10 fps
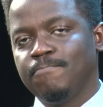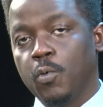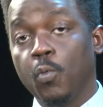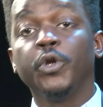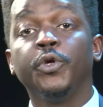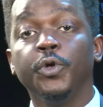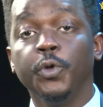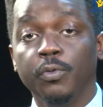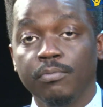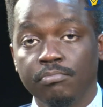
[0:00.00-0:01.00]
What do?
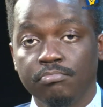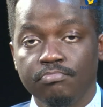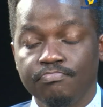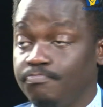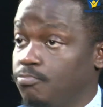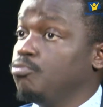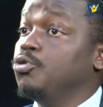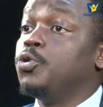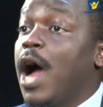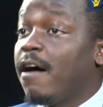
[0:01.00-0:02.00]
Do
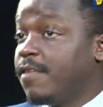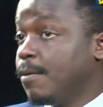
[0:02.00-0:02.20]
you have the